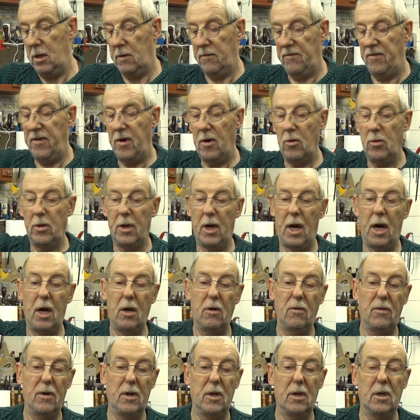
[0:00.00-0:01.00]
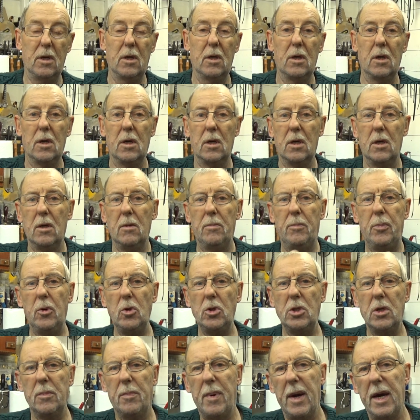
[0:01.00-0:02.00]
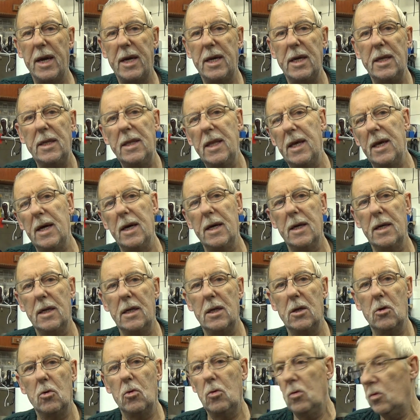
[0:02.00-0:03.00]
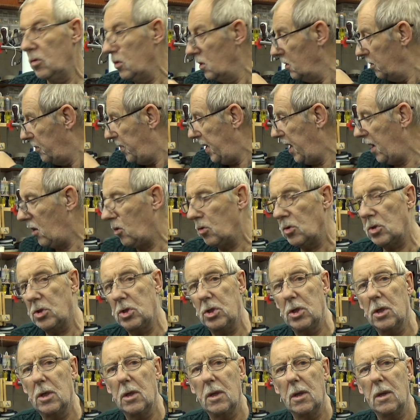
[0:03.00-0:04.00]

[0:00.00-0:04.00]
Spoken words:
Fold it over, push it back in the little pouch.